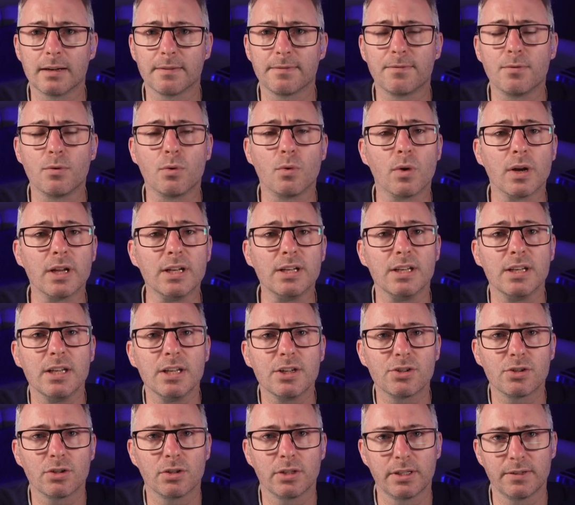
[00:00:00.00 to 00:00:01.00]
For
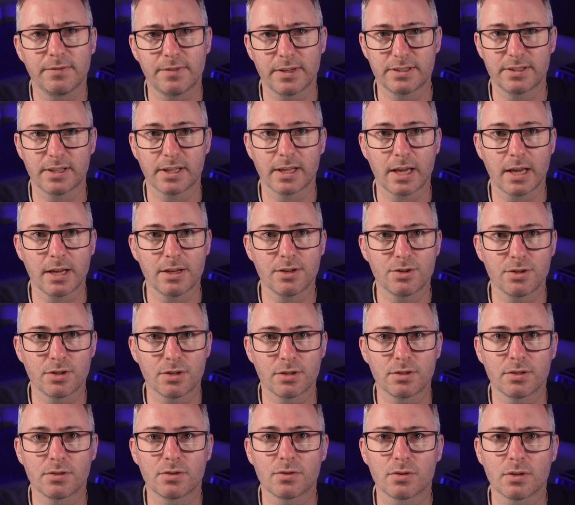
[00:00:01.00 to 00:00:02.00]
initial
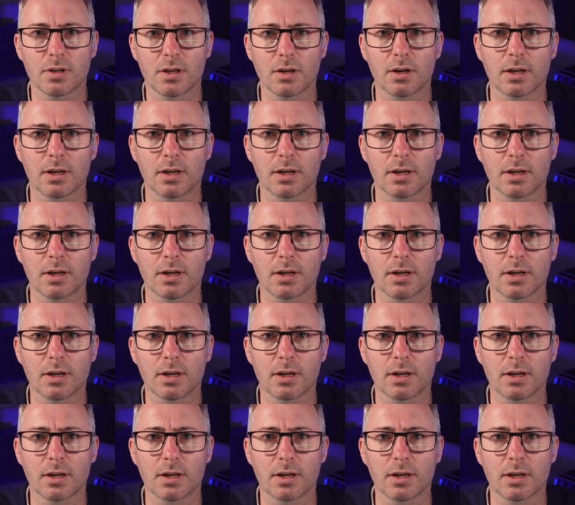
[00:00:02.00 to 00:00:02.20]
investigations,